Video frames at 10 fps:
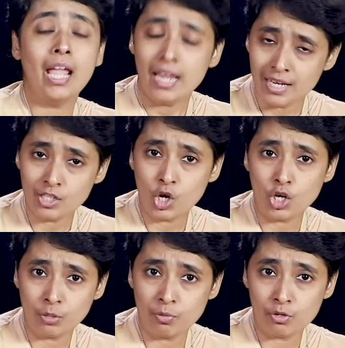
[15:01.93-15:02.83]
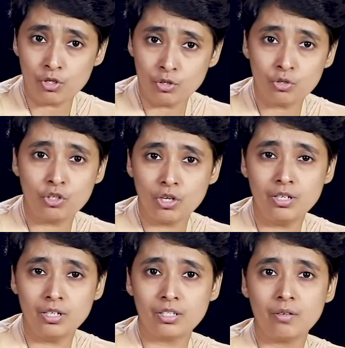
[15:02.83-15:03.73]
His contribution to
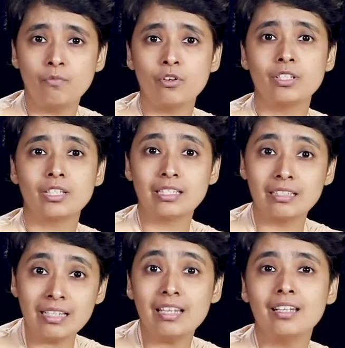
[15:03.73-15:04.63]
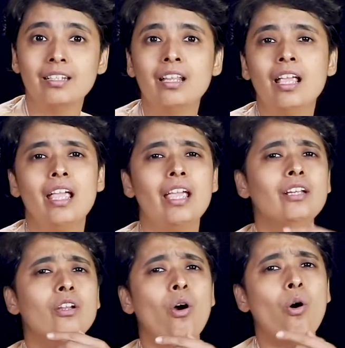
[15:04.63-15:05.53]
journalism was seen
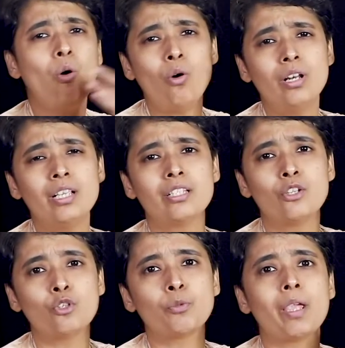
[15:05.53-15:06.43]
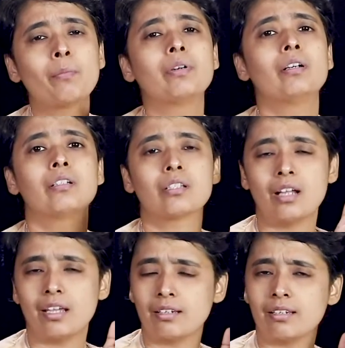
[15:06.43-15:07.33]
in all his newspapers
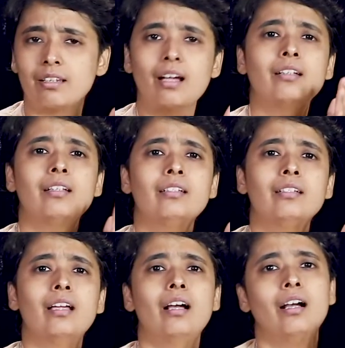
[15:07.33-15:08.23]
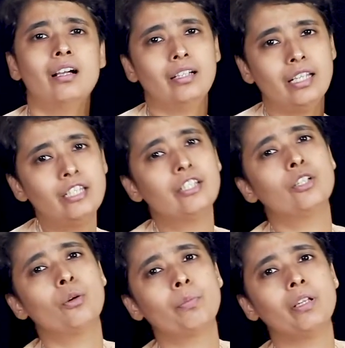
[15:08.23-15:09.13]
like Young India,
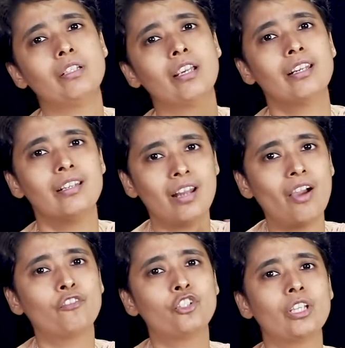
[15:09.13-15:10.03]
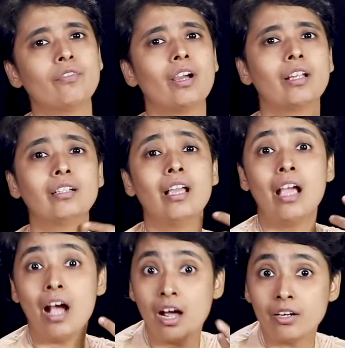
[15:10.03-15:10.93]
Indian Opinion, Navjeevan,
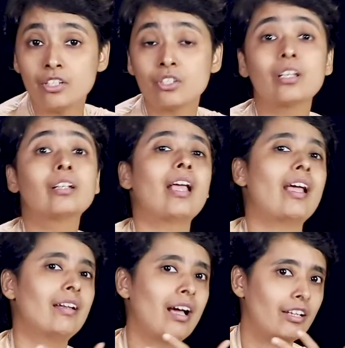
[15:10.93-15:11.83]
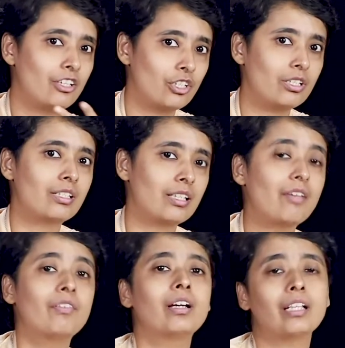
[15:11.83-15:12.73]
Harijan and Harijan
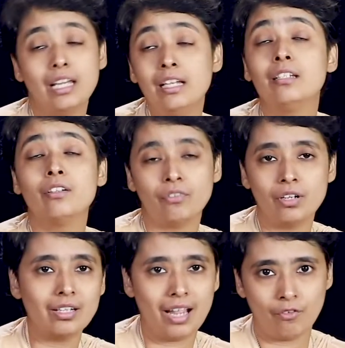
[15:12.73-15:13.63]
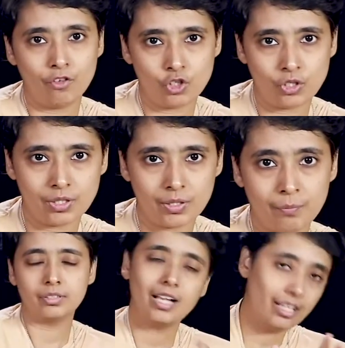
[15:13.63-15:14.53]
Sevak in different languages.
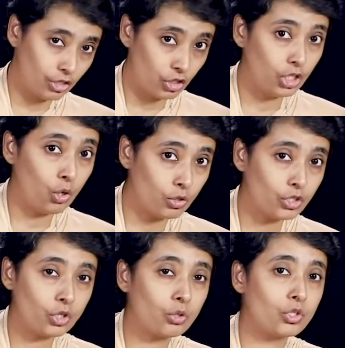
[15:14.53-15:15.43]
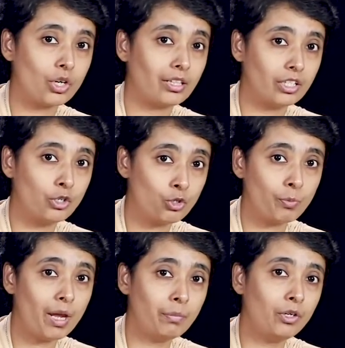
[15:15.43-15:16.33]
Gandhiji launched a Gujarati
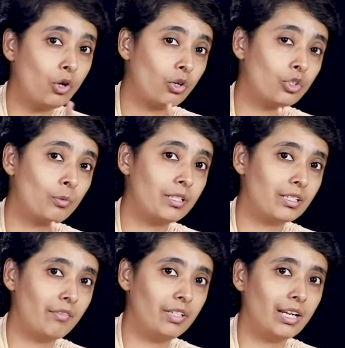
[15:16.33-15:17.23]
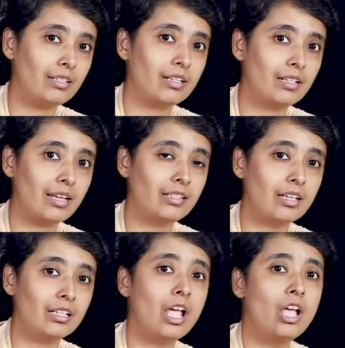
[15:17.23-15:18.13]
newspaper on October 7,
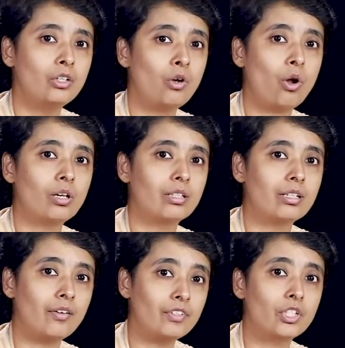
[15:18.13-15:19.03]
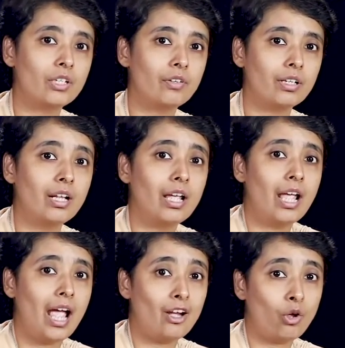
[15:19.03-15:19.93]
1919 called the Navjeevan,
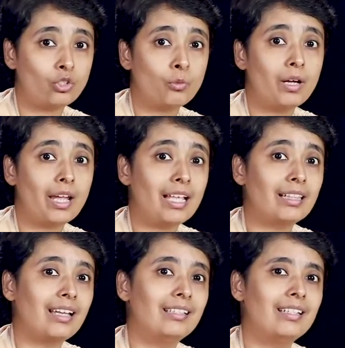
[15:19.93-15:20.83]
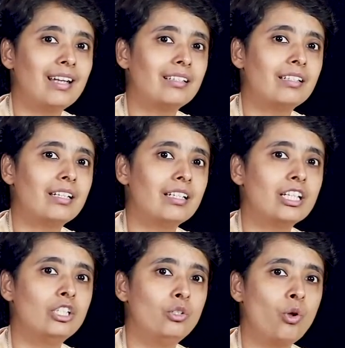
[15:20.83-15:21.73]
and October 8, 1919
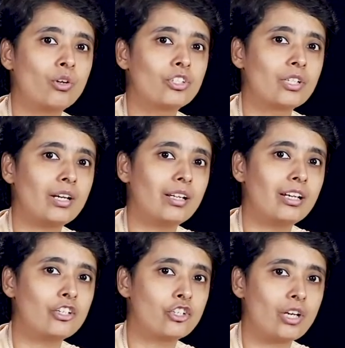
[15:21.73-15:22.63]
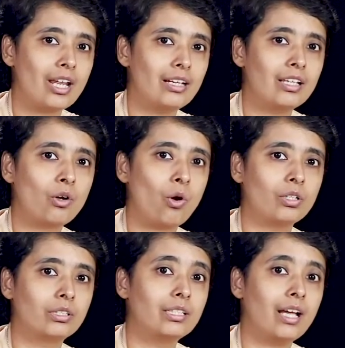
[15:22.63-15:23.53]
he launched an English daily
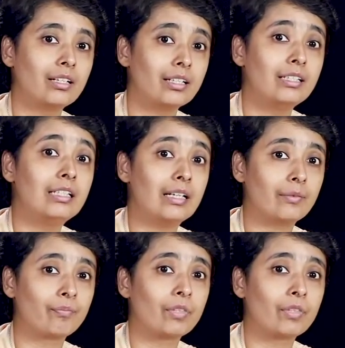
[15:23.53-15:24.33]
called the Young India.